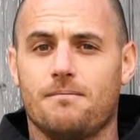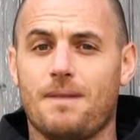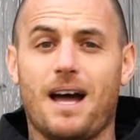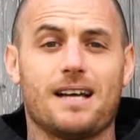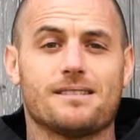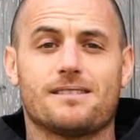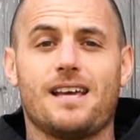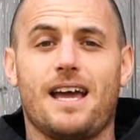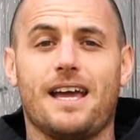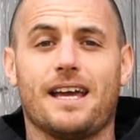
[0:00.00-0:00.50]

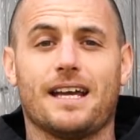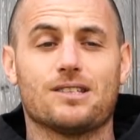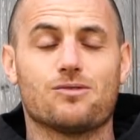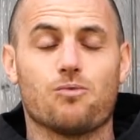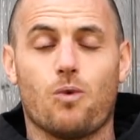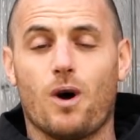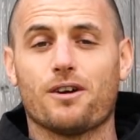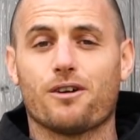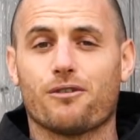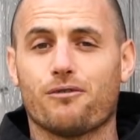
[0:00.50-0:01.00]
Not saying
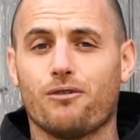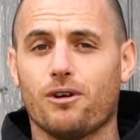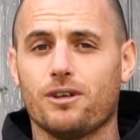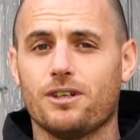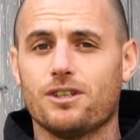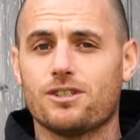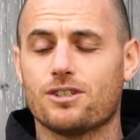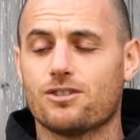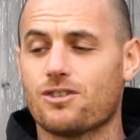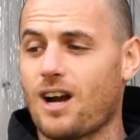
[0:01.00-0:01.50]
it's wonderful
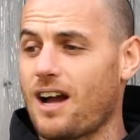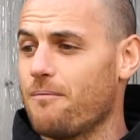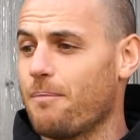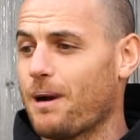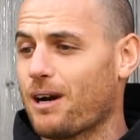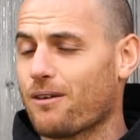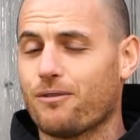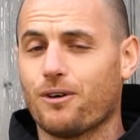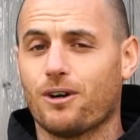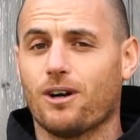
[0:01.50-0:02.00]
and you should drive
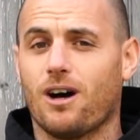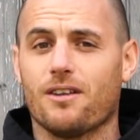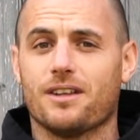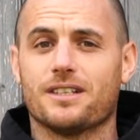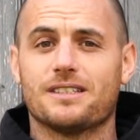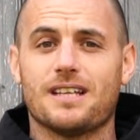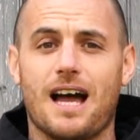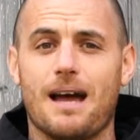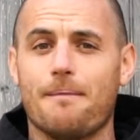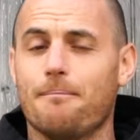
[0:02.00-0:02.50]
barefoot all
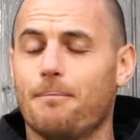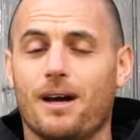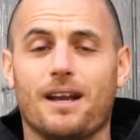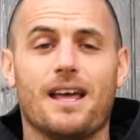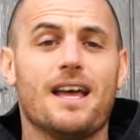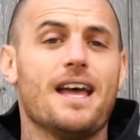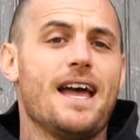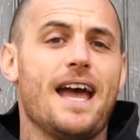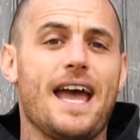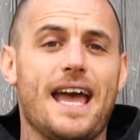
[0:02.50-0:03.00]
the time,
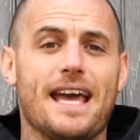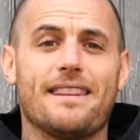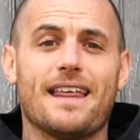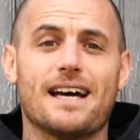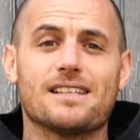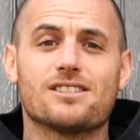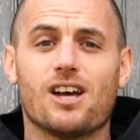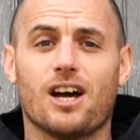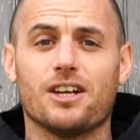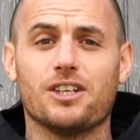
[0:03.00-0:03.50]
but hey,
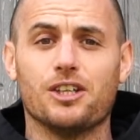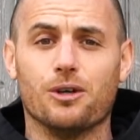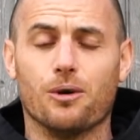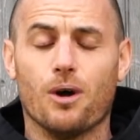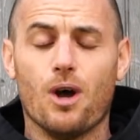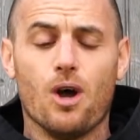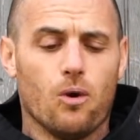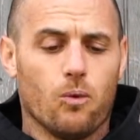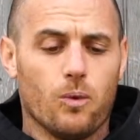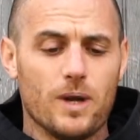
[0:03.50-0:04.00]
that's on
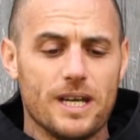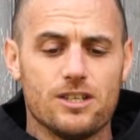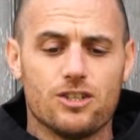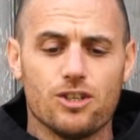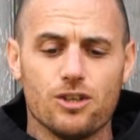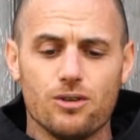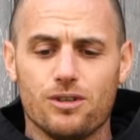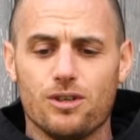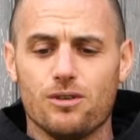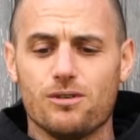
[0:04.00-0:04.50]
you. We
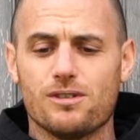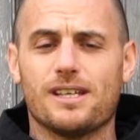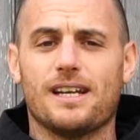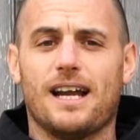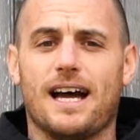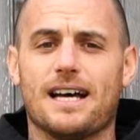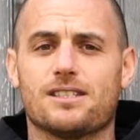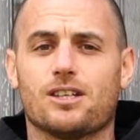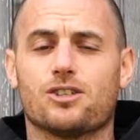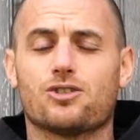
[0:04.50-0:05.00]
do use
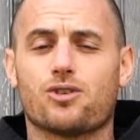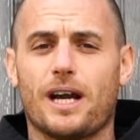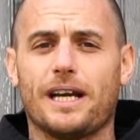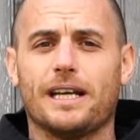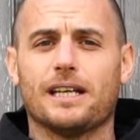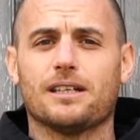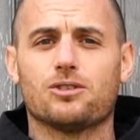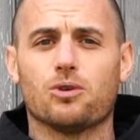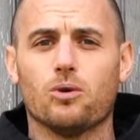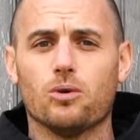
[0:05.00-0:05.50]
it as a
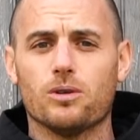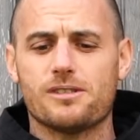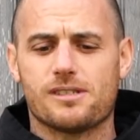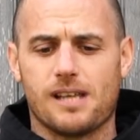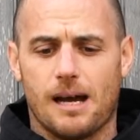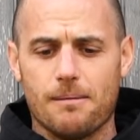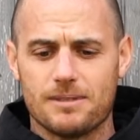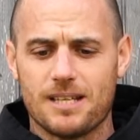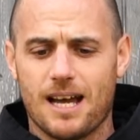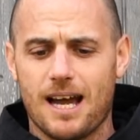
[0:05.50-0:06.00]
training tool
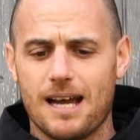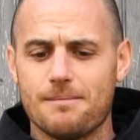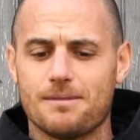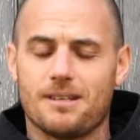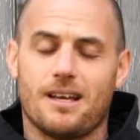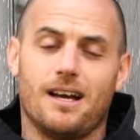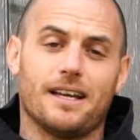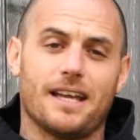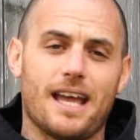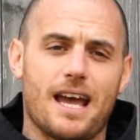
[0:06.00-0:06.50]

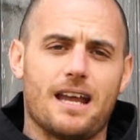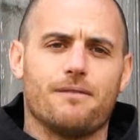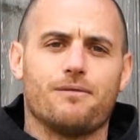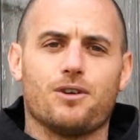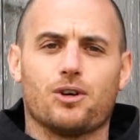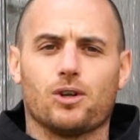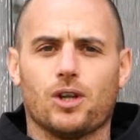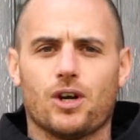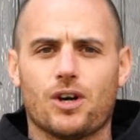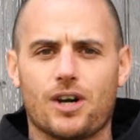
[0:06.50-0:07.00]
sometimes. Again,
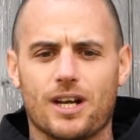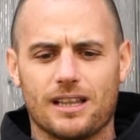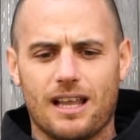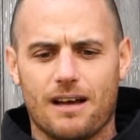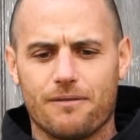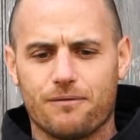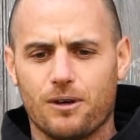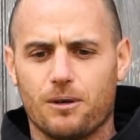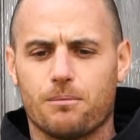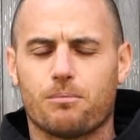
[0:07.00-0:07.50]
if you're learning
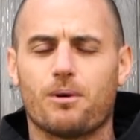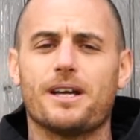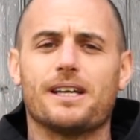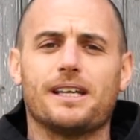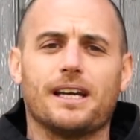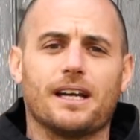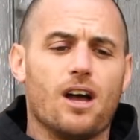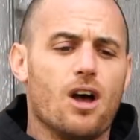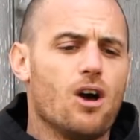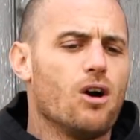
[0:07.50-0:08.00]
left foot
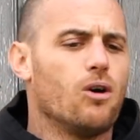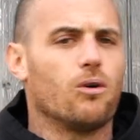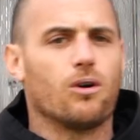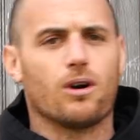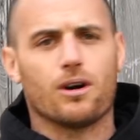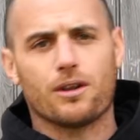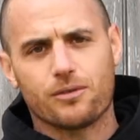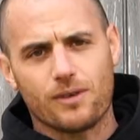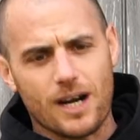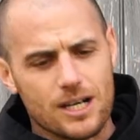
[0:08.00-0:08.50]
braking
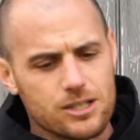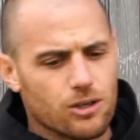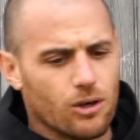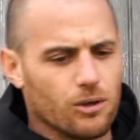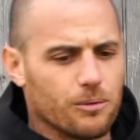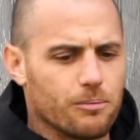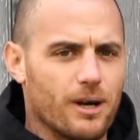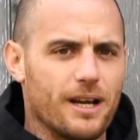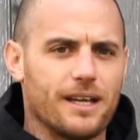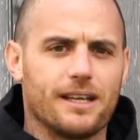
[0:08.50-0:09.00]
or
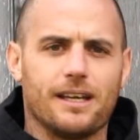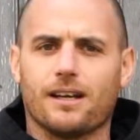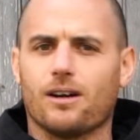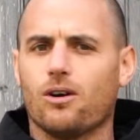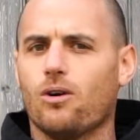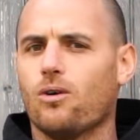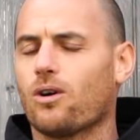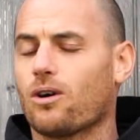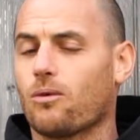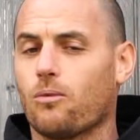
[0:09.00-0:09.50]
threshold
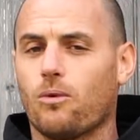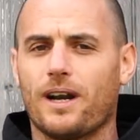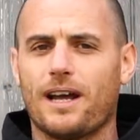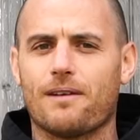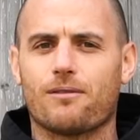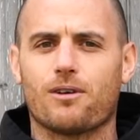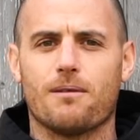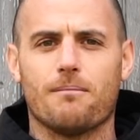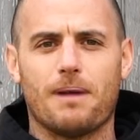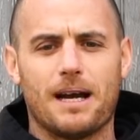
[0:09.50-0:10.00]
braking or
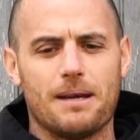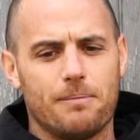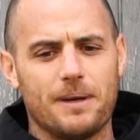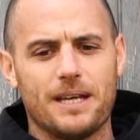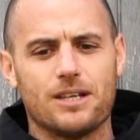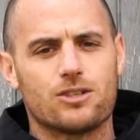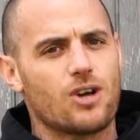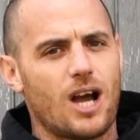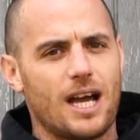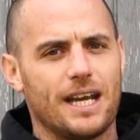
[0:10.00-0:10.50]
whatever it might
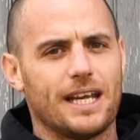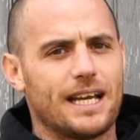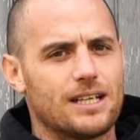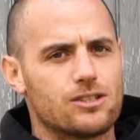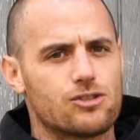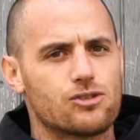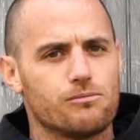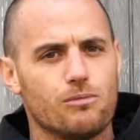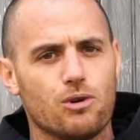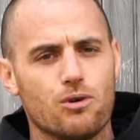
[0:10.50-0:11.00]
be, trying to
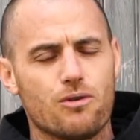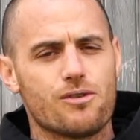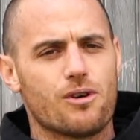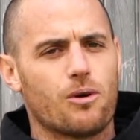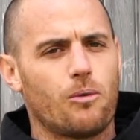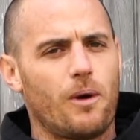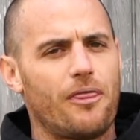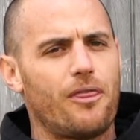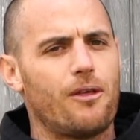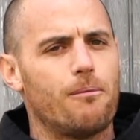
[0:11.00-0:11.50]
get
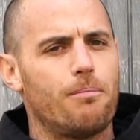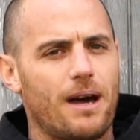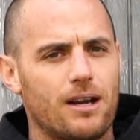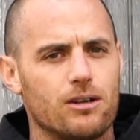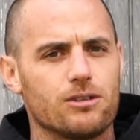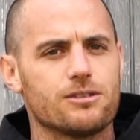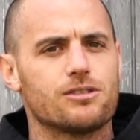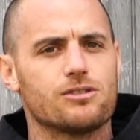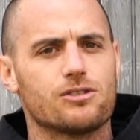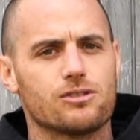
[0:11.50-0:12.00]
smoother with the
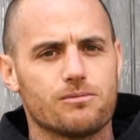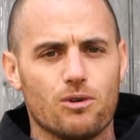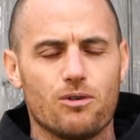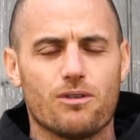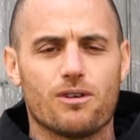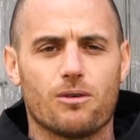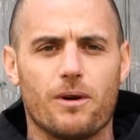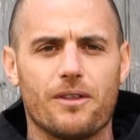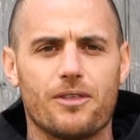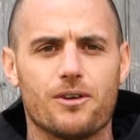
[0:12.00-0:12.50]
pedals and
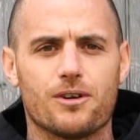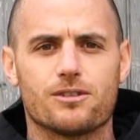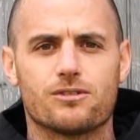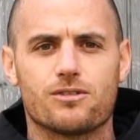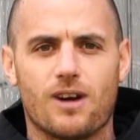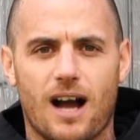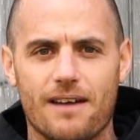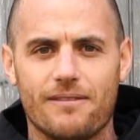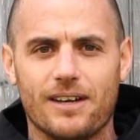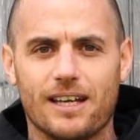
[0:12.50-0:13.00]
smoother with your
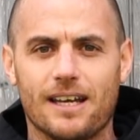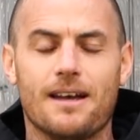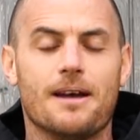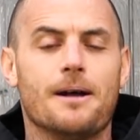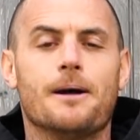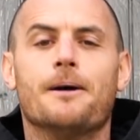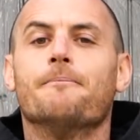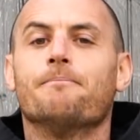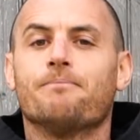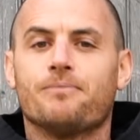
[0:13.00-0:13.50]
driving,
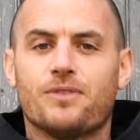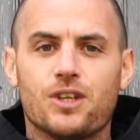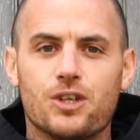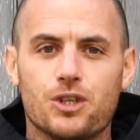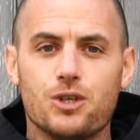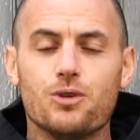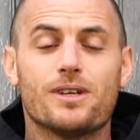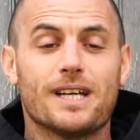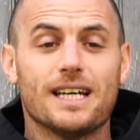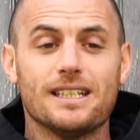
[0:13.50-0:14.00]

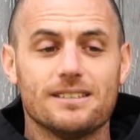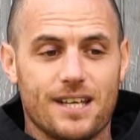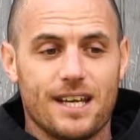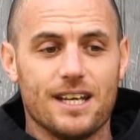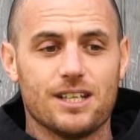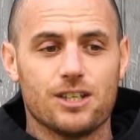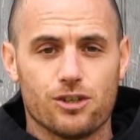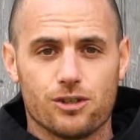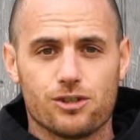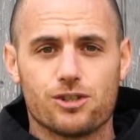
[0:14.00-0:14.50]
you can
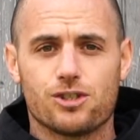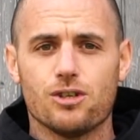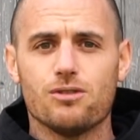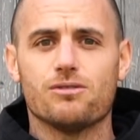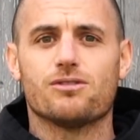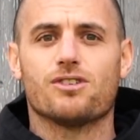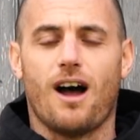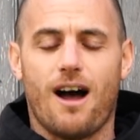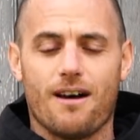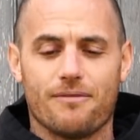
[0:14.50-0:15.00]
take your
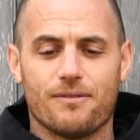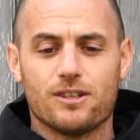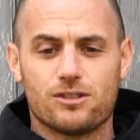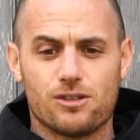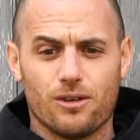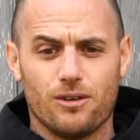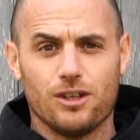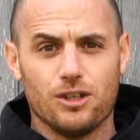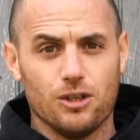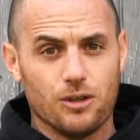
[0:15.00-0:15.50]
shoes off
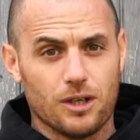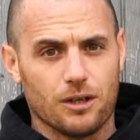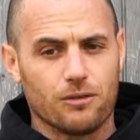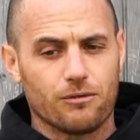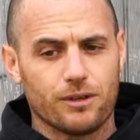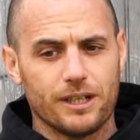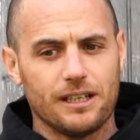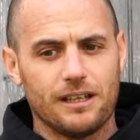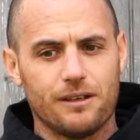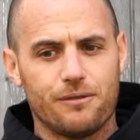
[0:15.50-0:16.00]
so that you
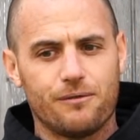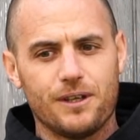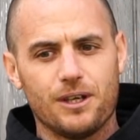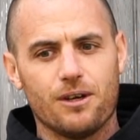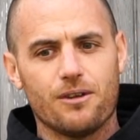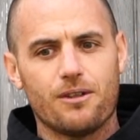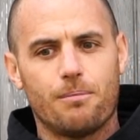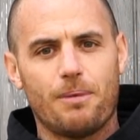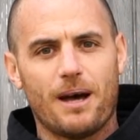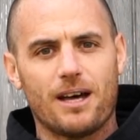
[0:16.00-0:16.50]
can really
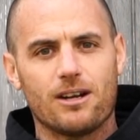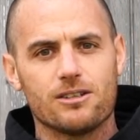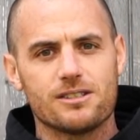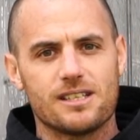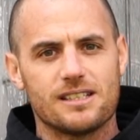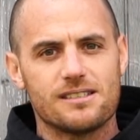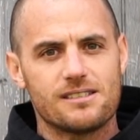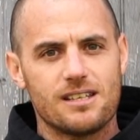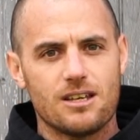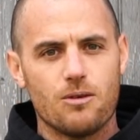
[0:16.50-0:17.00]
feel the
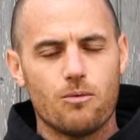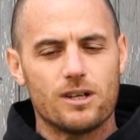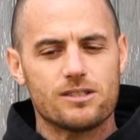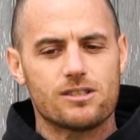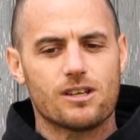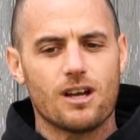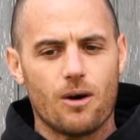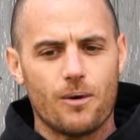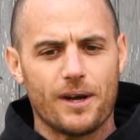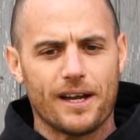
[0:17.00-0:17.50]
pedals and see
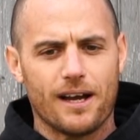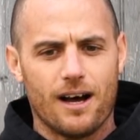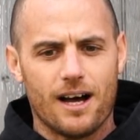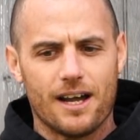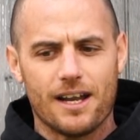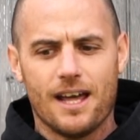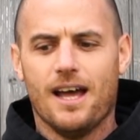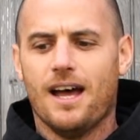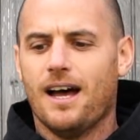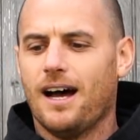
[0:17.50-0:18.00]
what's going
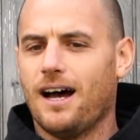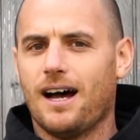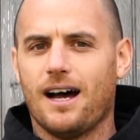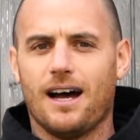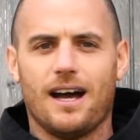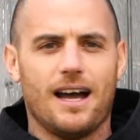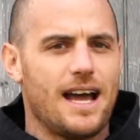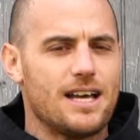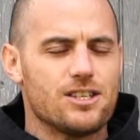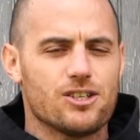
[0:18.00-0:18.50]
on
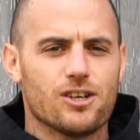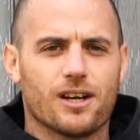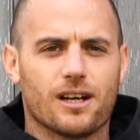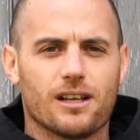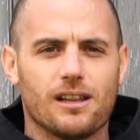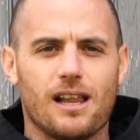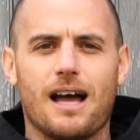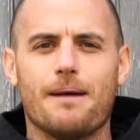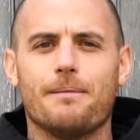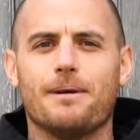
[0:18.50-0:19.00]
as you're
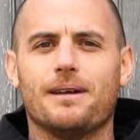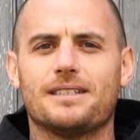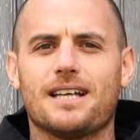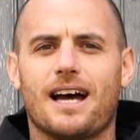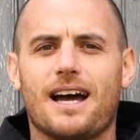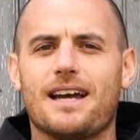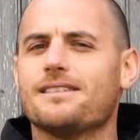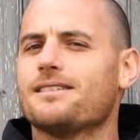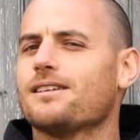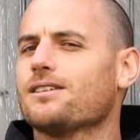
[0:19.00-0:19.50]

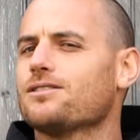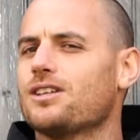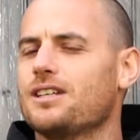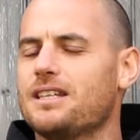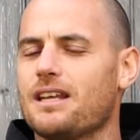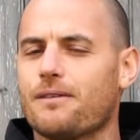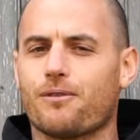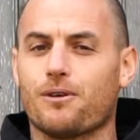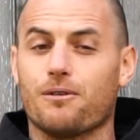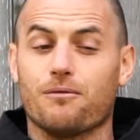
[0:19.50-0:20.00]
acclimatizing
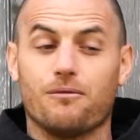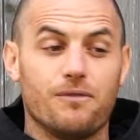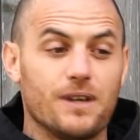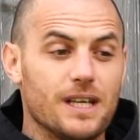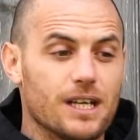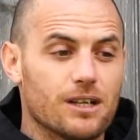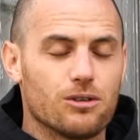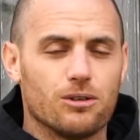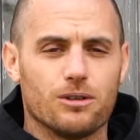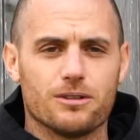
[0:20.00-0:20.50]
to different
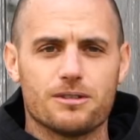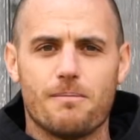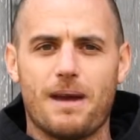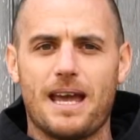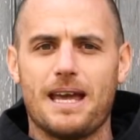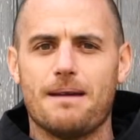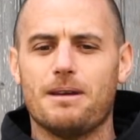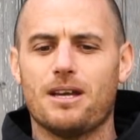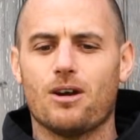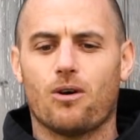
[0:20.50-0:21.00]
vehicles
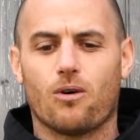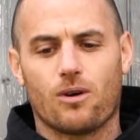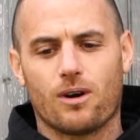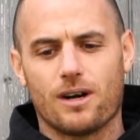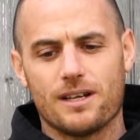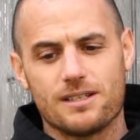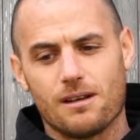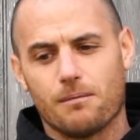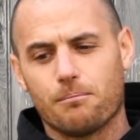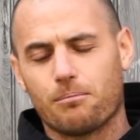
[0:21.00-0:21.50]
maybe,
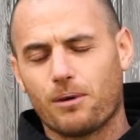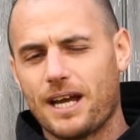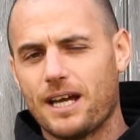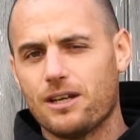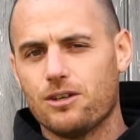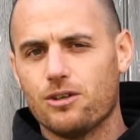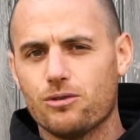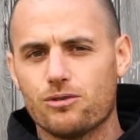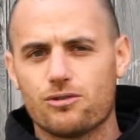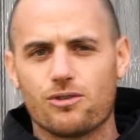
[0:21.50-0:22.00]
or as a
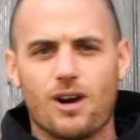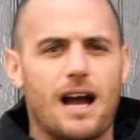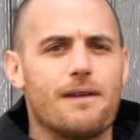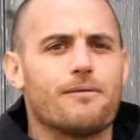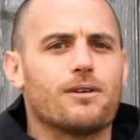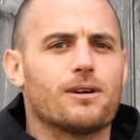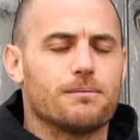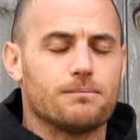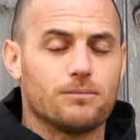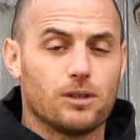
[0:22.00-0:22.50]
brand new
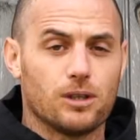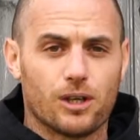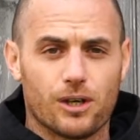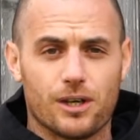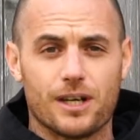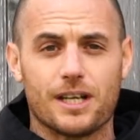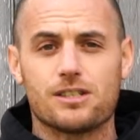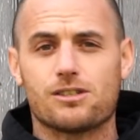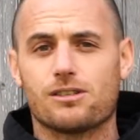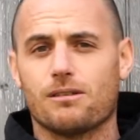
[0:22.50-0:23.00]
driver
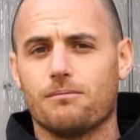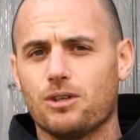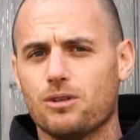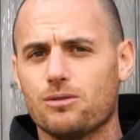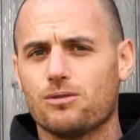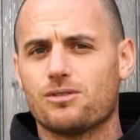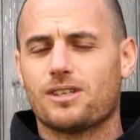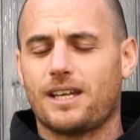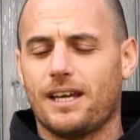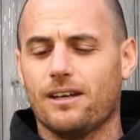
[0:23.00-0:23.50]
learning some
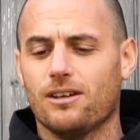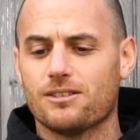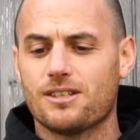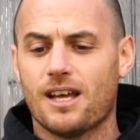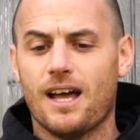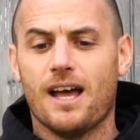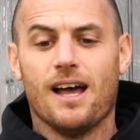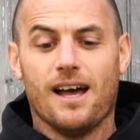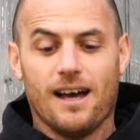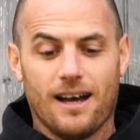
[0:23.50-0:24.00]
new
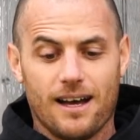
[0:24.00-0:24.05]
skills.